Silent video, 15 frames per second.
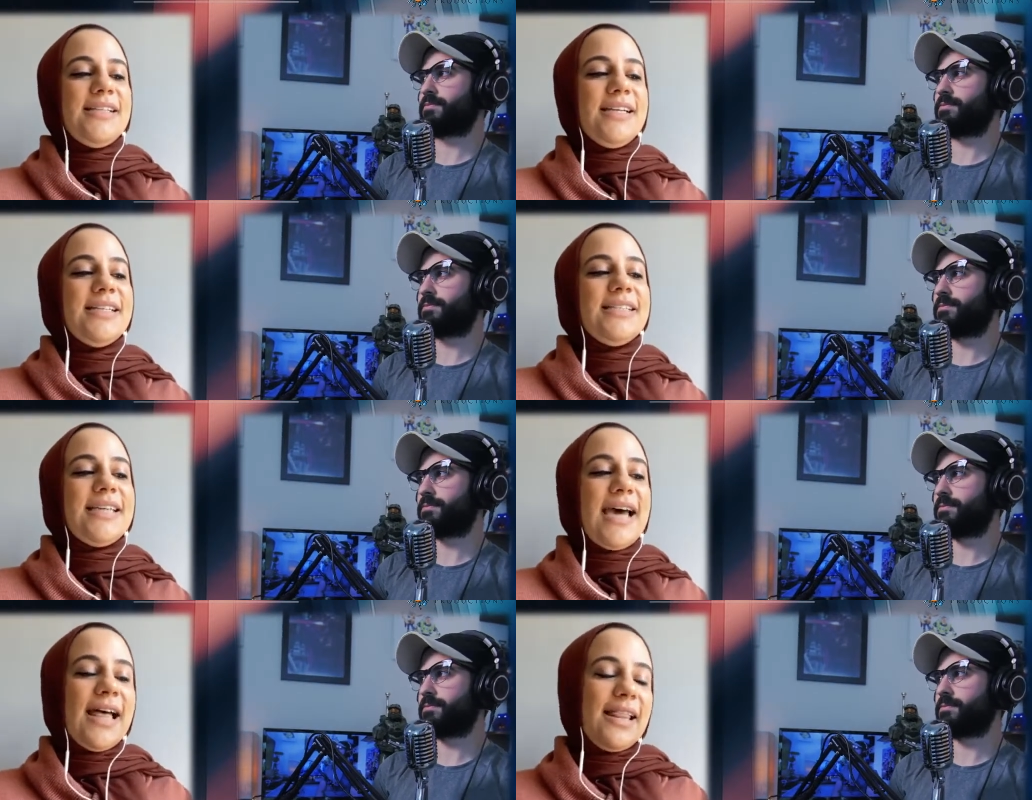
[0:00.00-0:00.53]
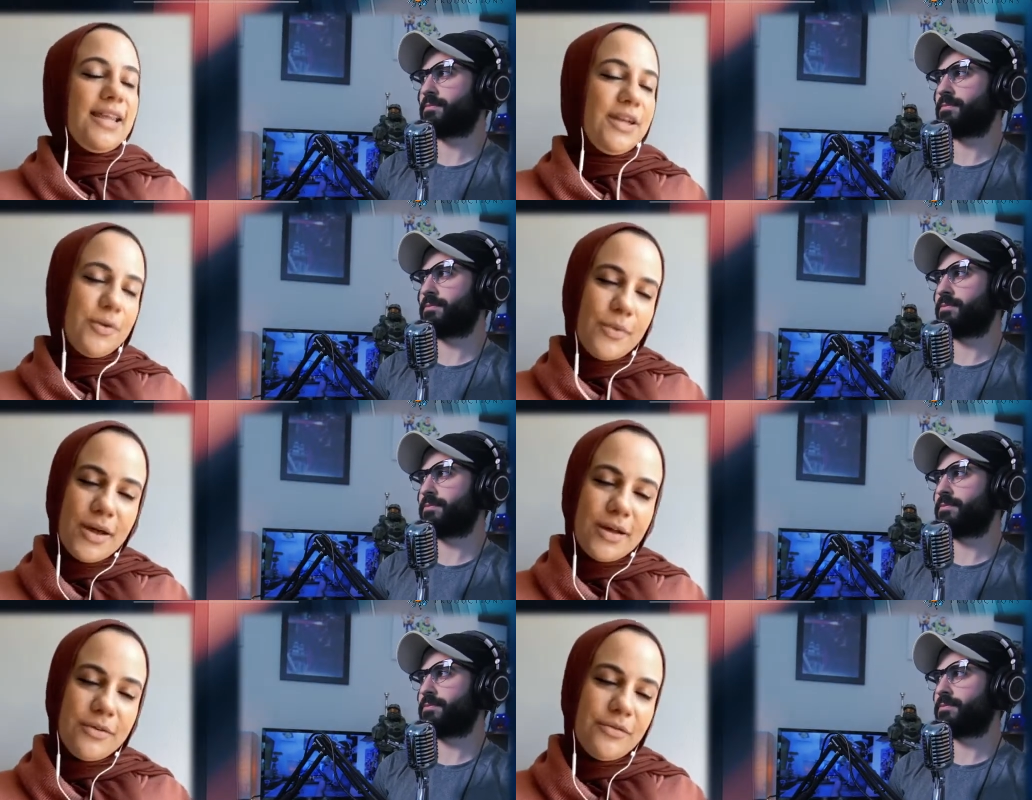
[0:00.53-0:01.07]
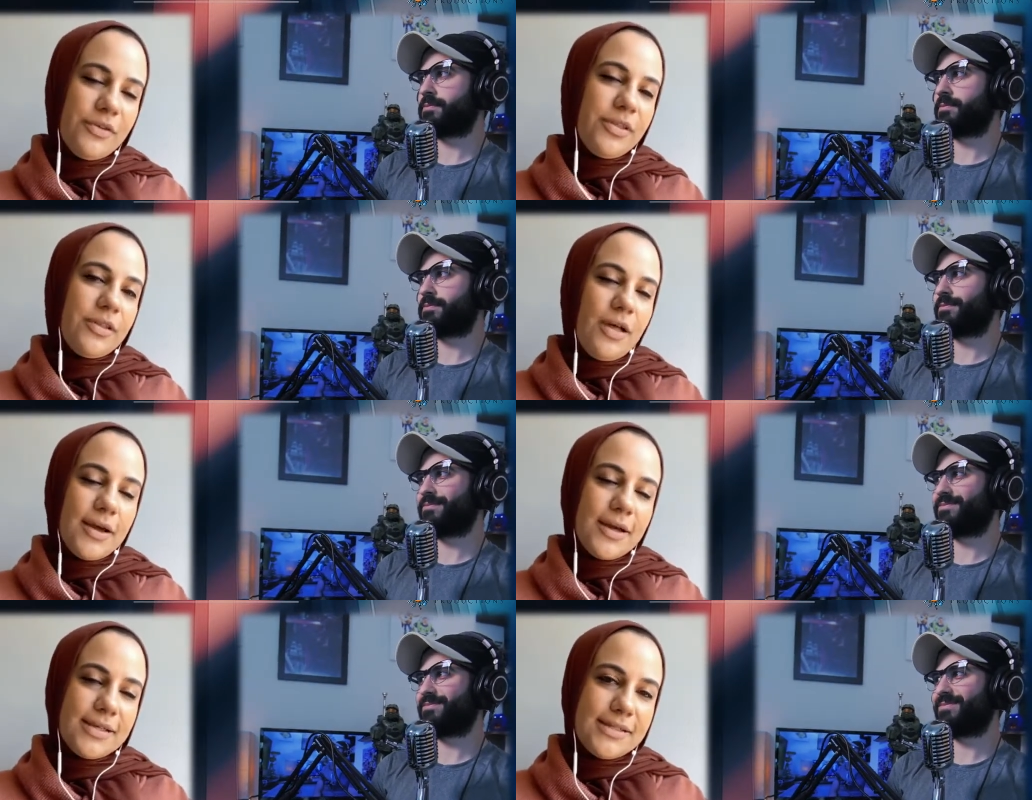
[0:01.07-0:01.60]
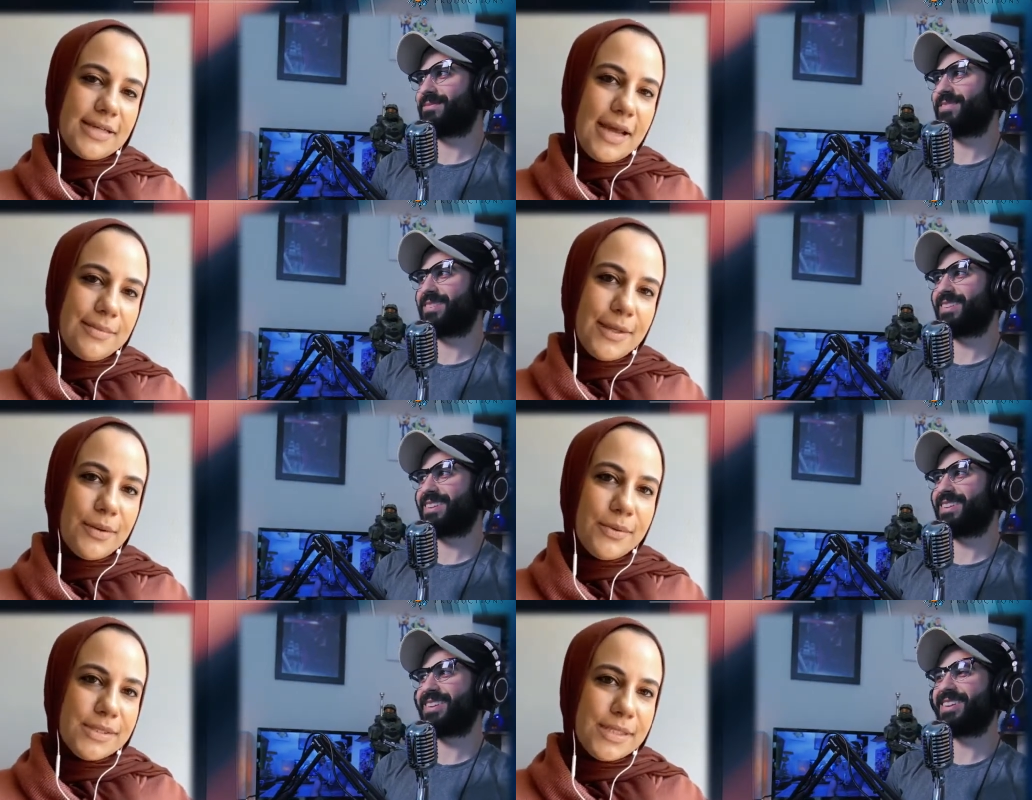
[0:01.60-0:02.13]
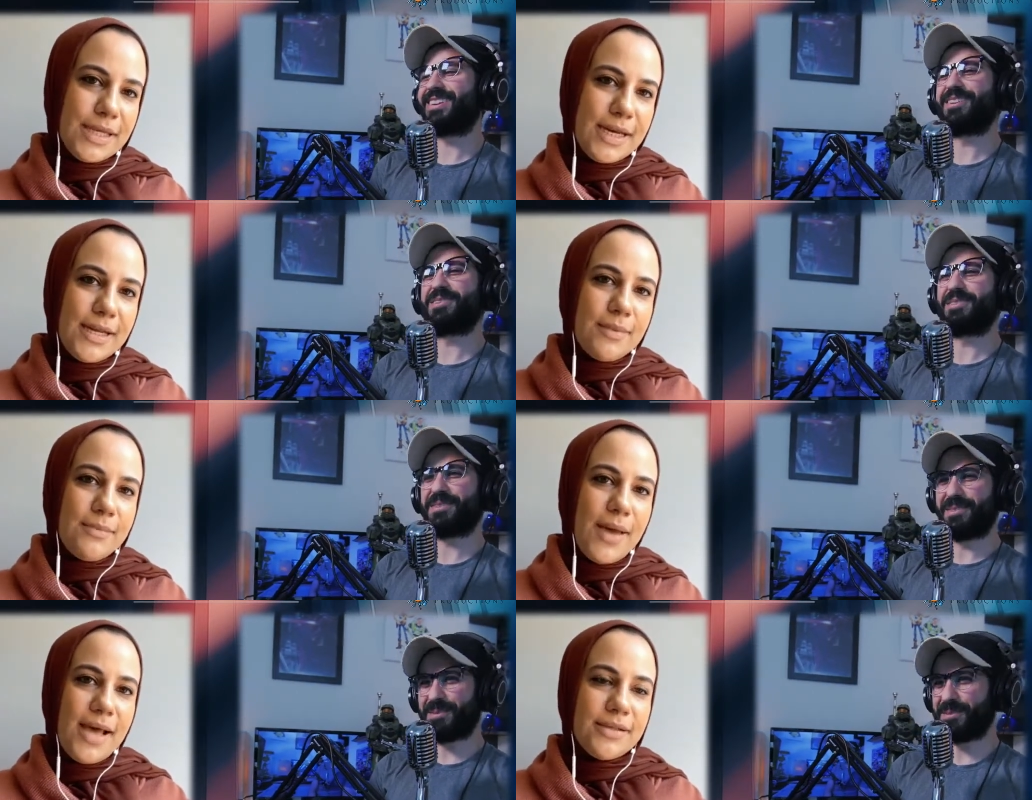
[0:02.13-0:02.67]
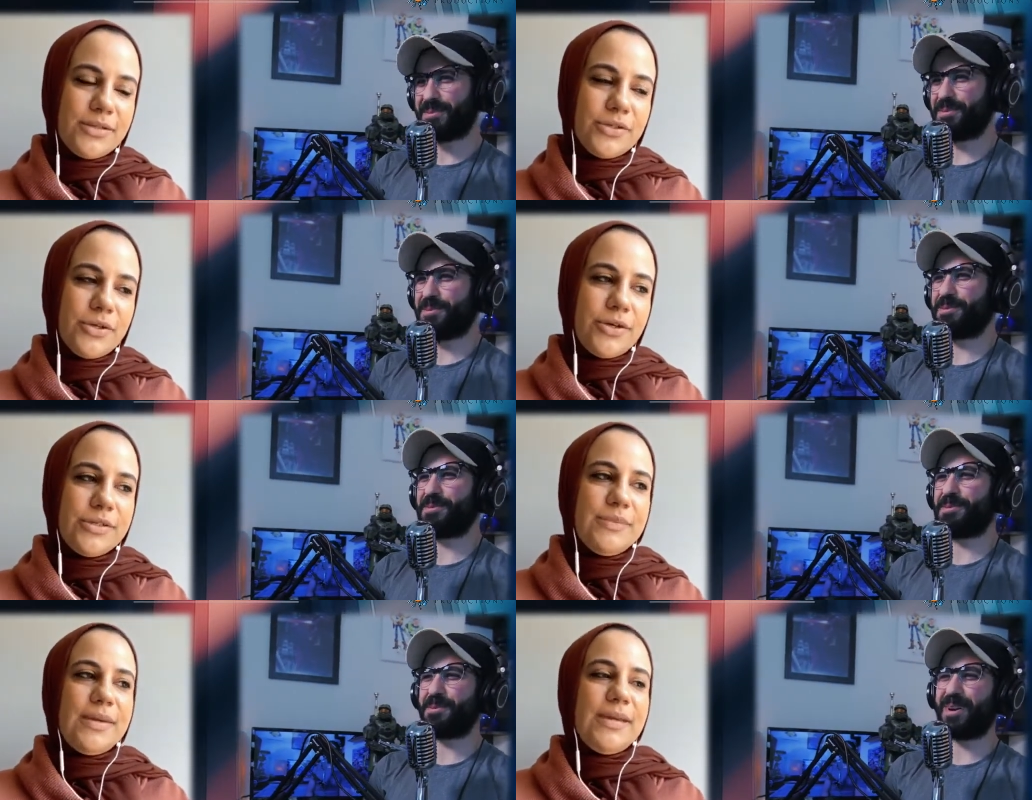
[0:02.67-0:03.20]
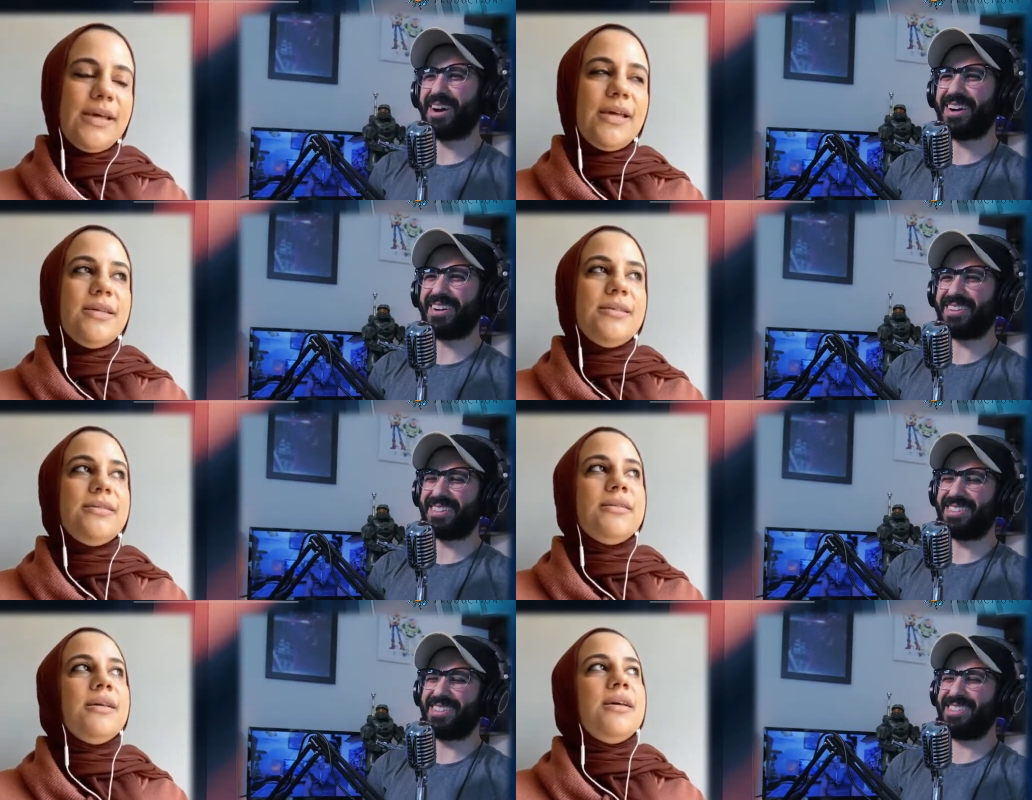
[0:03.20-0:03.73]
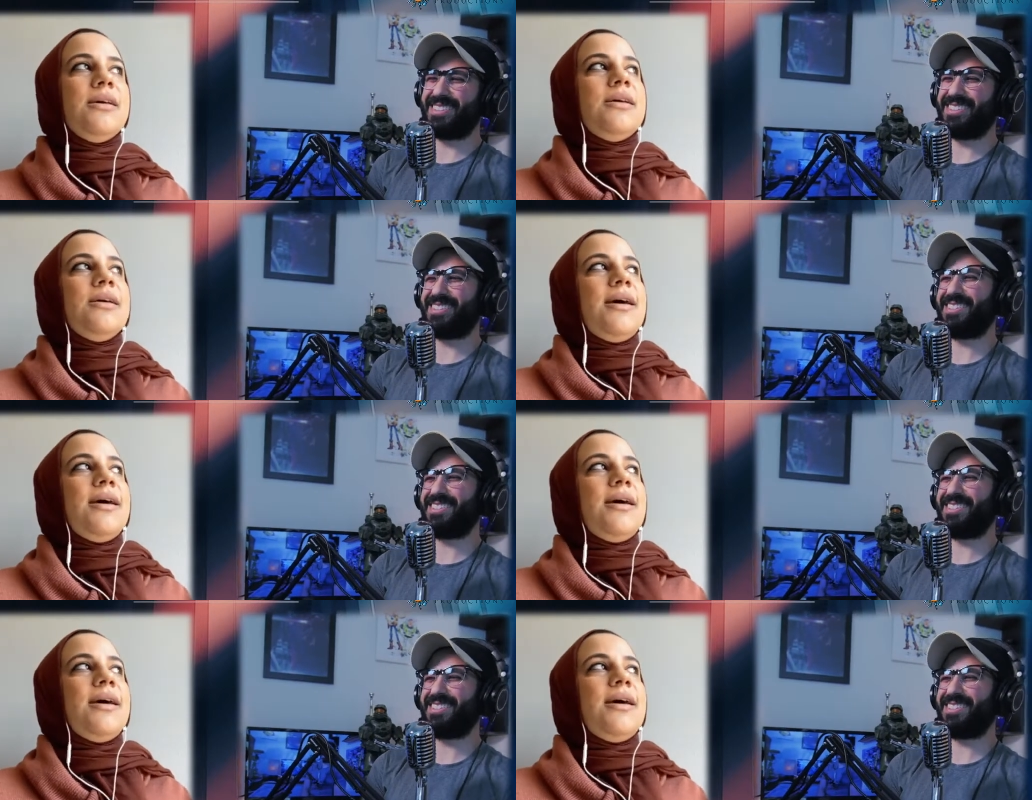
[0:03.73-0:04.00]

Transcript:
Speaker 1: I, didn't tell anyone for the longest time that I was getting a master's because. Wow.